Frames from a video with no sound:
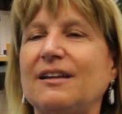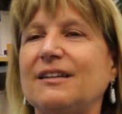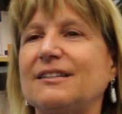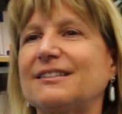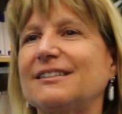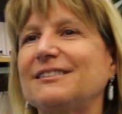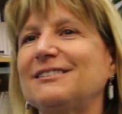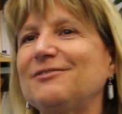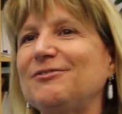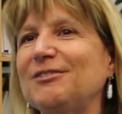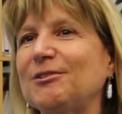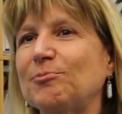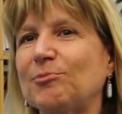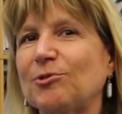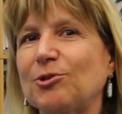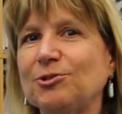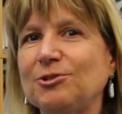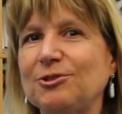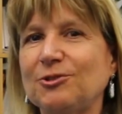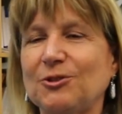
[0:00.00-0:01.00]
A scientific
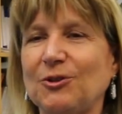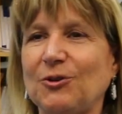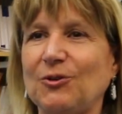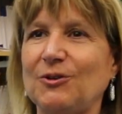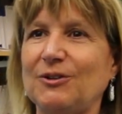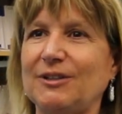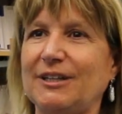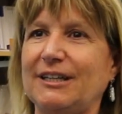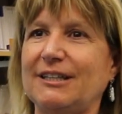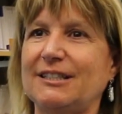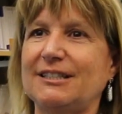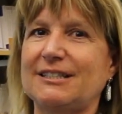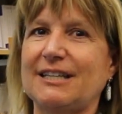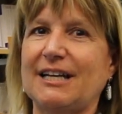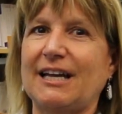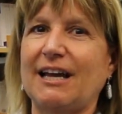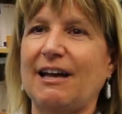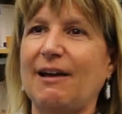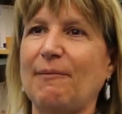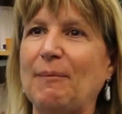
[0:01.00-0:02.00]
protocol is
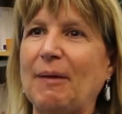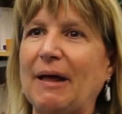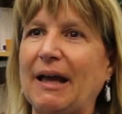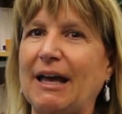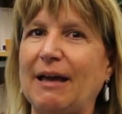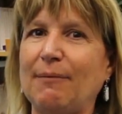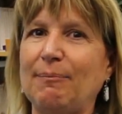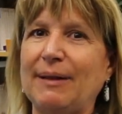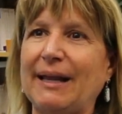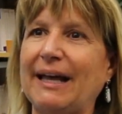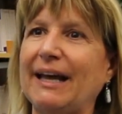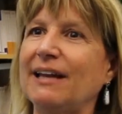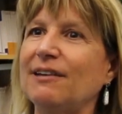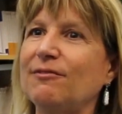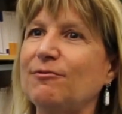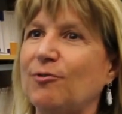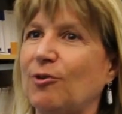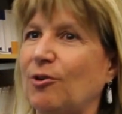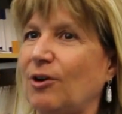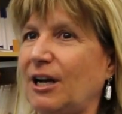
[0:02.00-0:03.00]
a
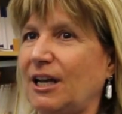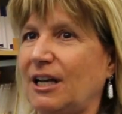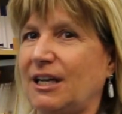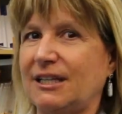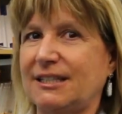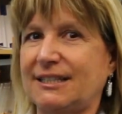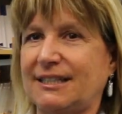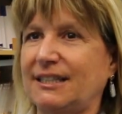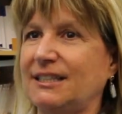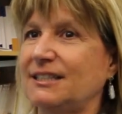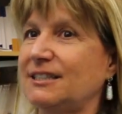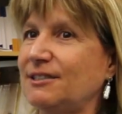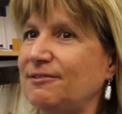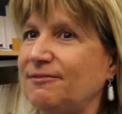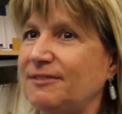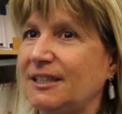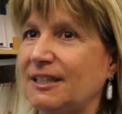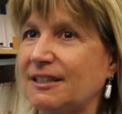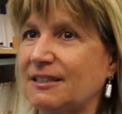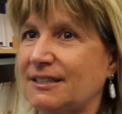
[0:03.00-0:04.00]
plan for a
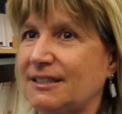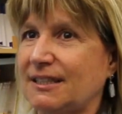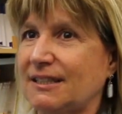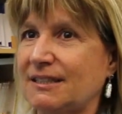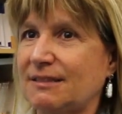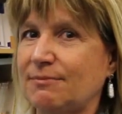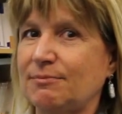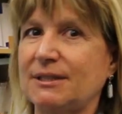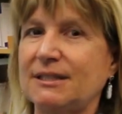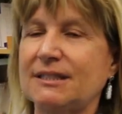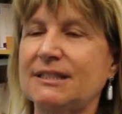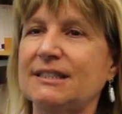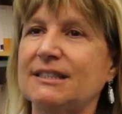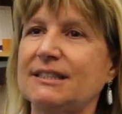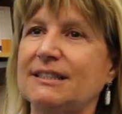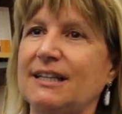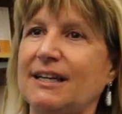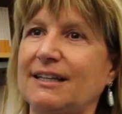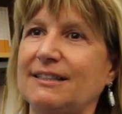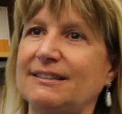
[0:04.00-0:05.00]
scientific assessment
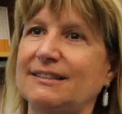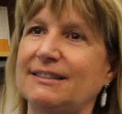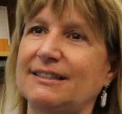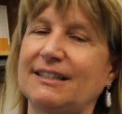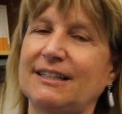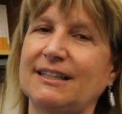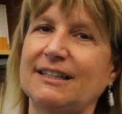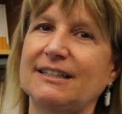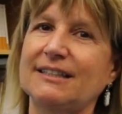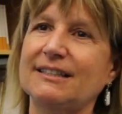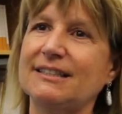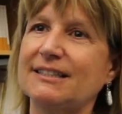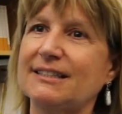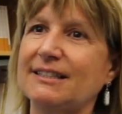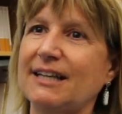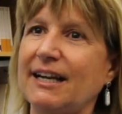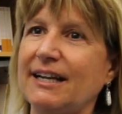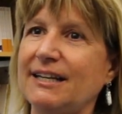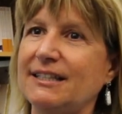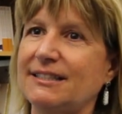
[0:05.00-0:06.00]
that
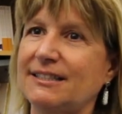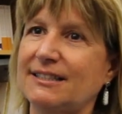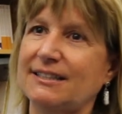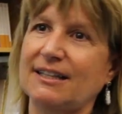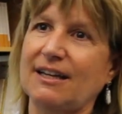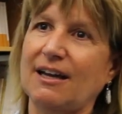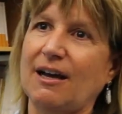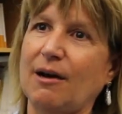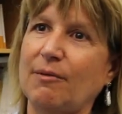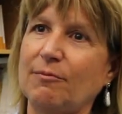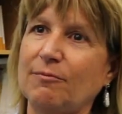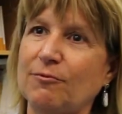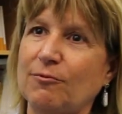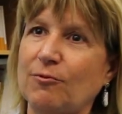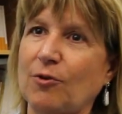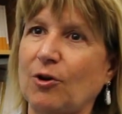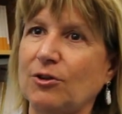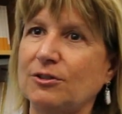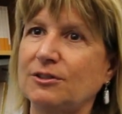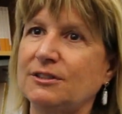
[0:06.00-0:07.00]
states
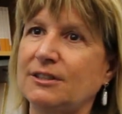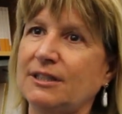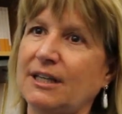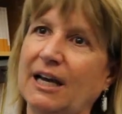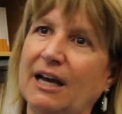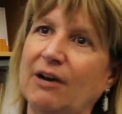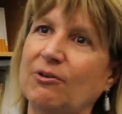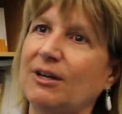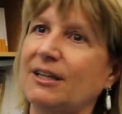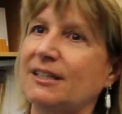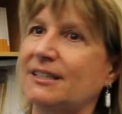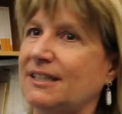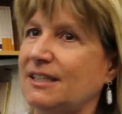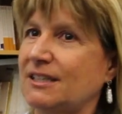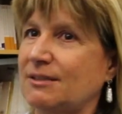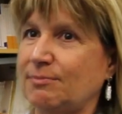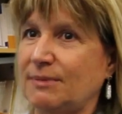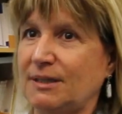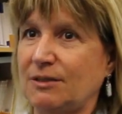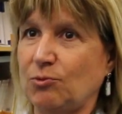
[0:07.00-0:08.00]
upfront how an
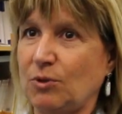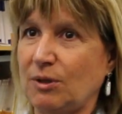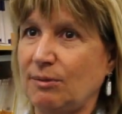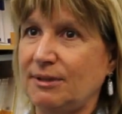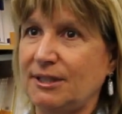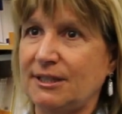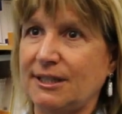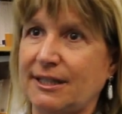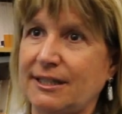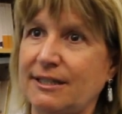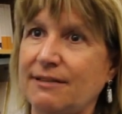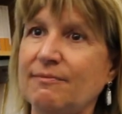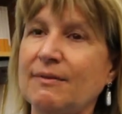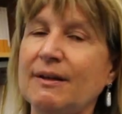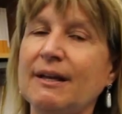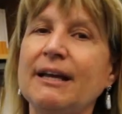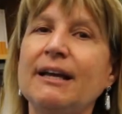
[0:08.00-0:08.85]
assessment will be done.